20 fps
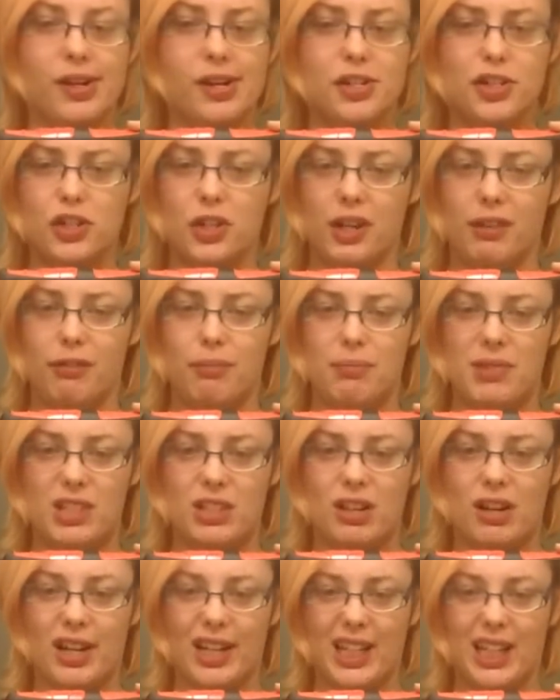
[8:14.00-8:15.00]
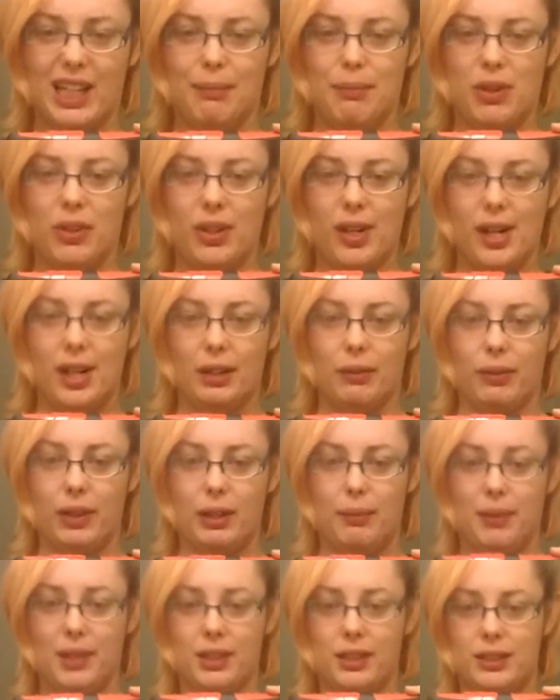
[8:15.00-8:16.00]
I should even be talking about it
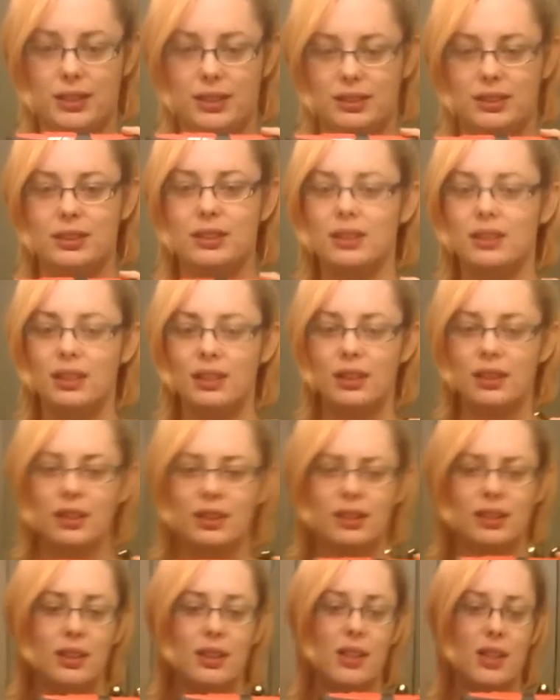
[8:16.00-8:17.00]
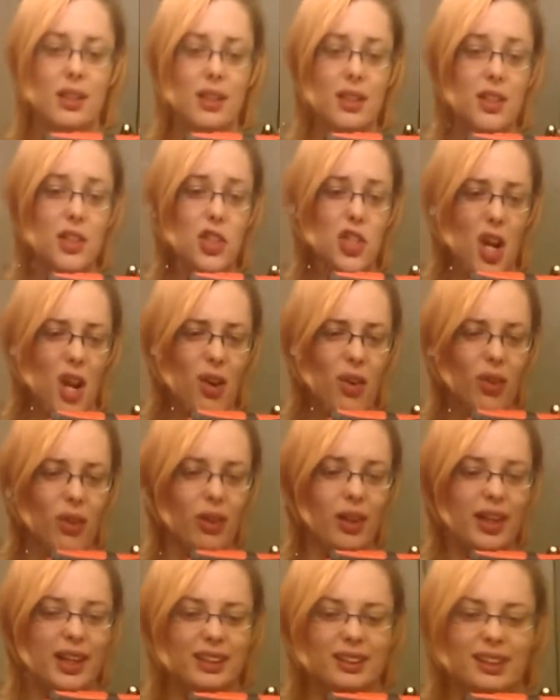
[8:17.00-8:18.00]
anyway, because in
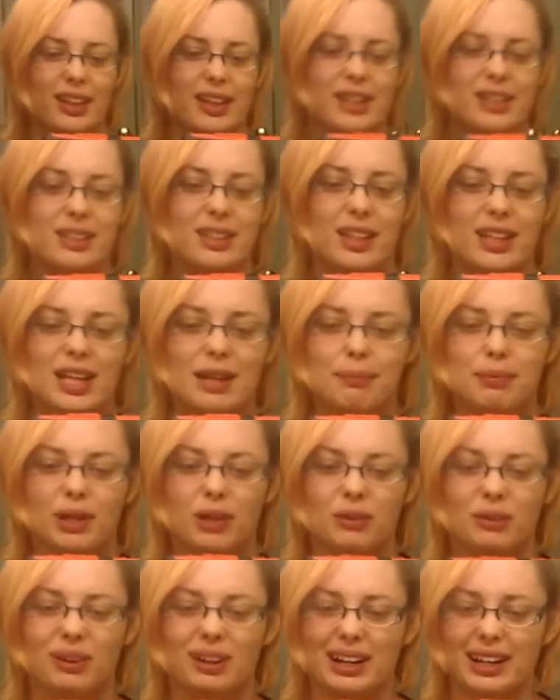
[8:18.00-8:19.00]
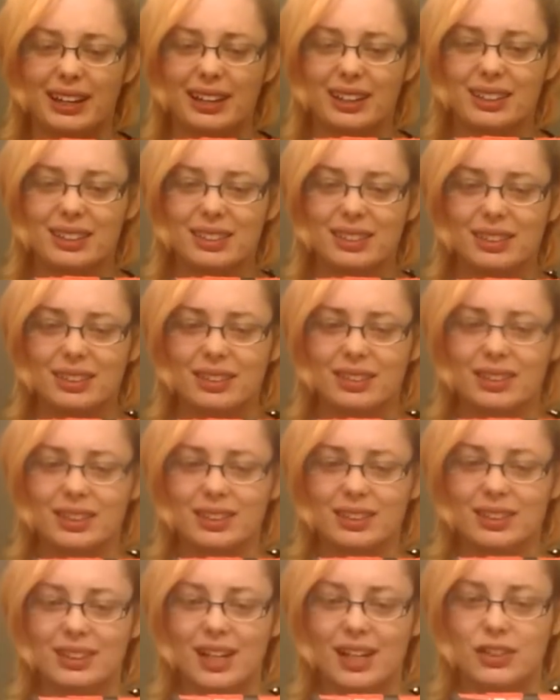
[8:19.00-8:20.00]
general, I'd like to keep it quiet.
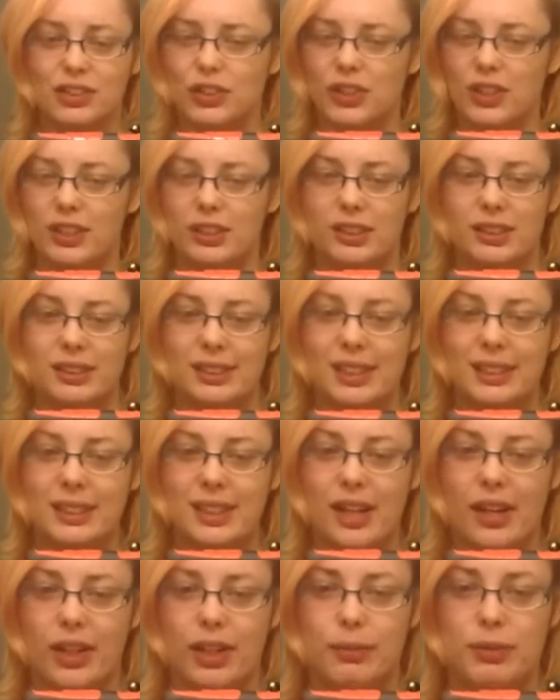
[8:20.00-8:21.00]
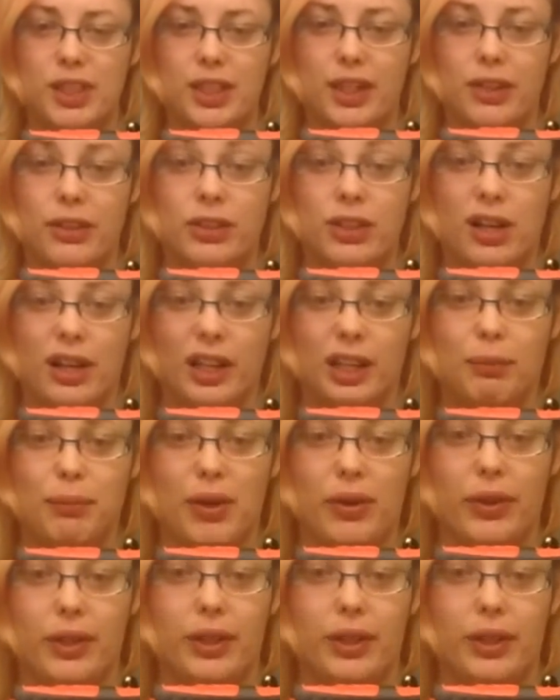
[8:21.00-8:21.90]
How strange does that sound? I'm sitting here talking about